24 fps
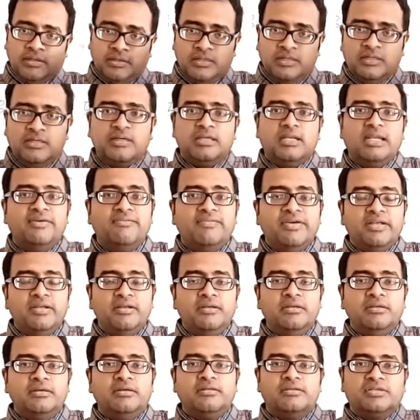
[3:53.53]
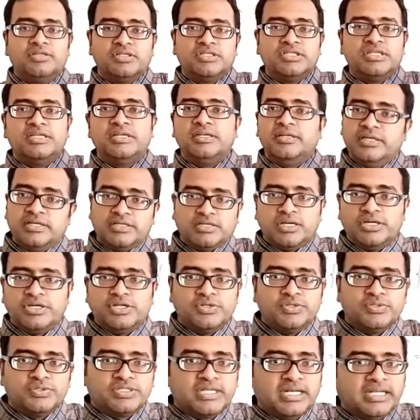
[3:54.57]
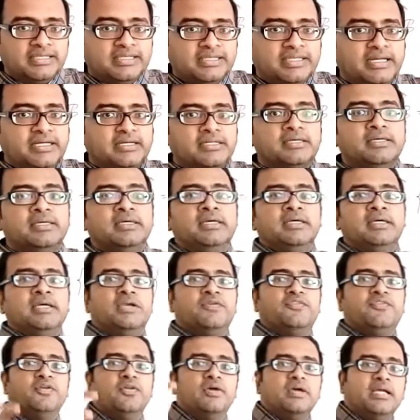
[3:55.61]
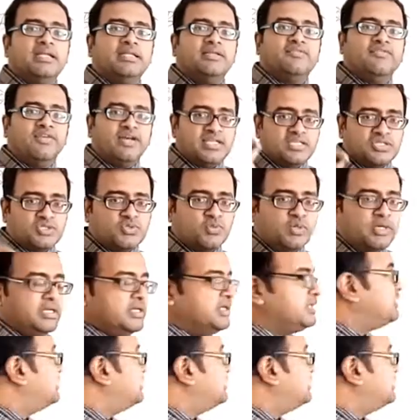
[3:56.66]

11, 13, it continues like that. If you look at the first one,